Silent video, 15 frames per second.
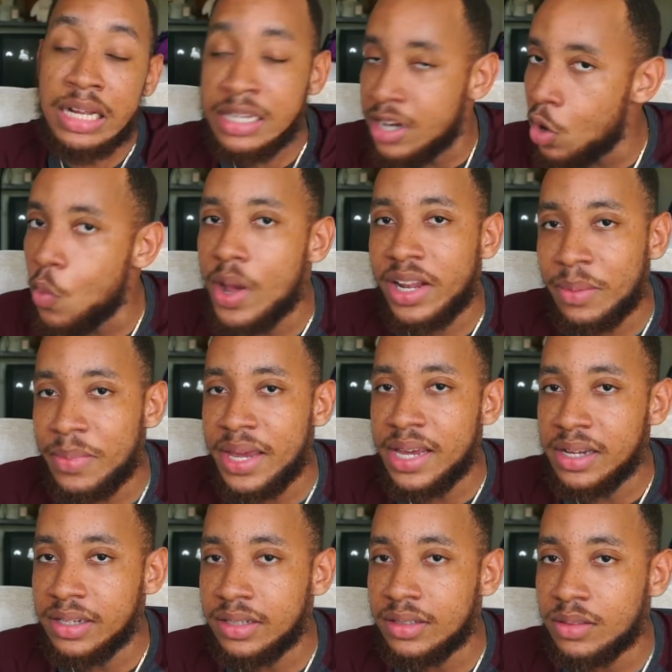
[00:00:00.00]

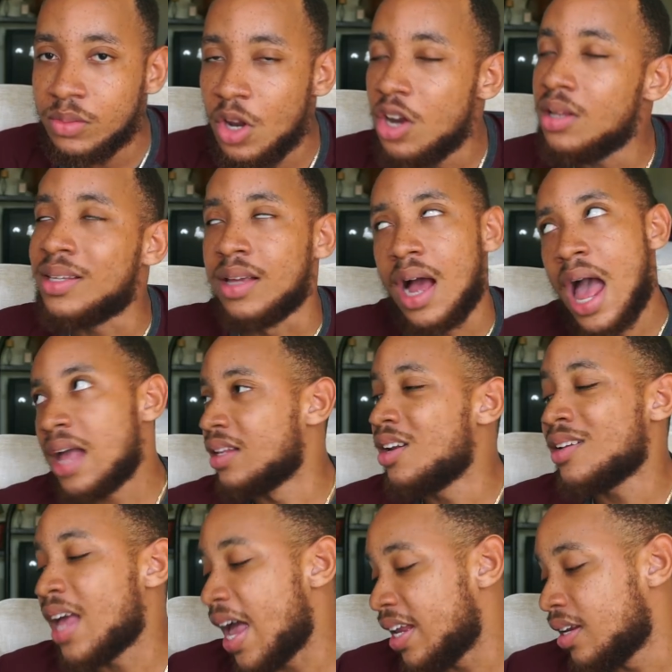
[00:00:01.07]
underwhelming. Not
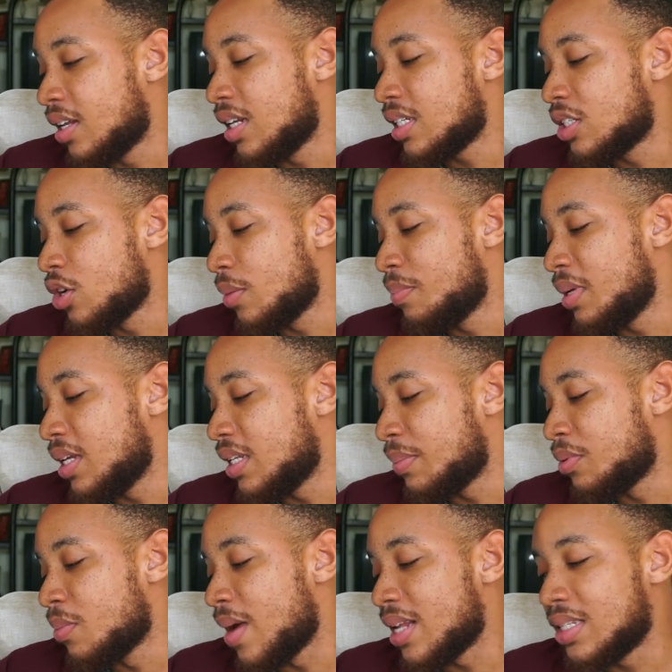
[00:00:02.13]
kinda. Let's not be
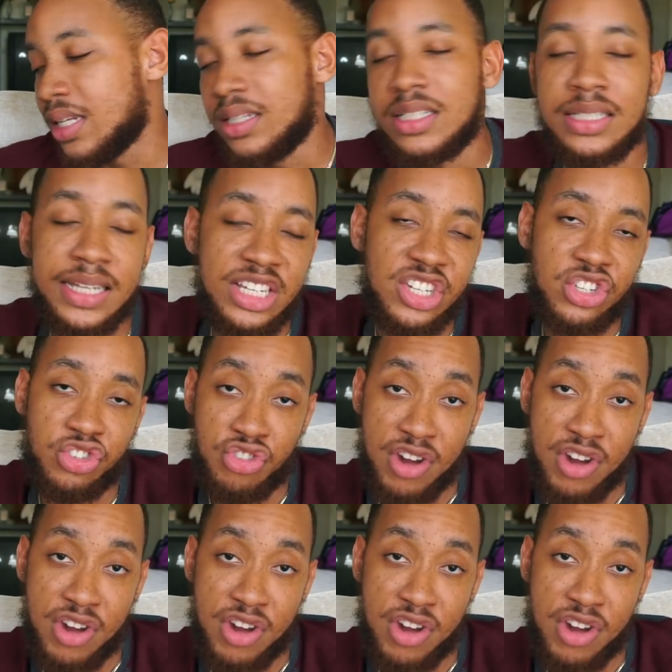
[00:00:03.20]
diplomatic. The stage is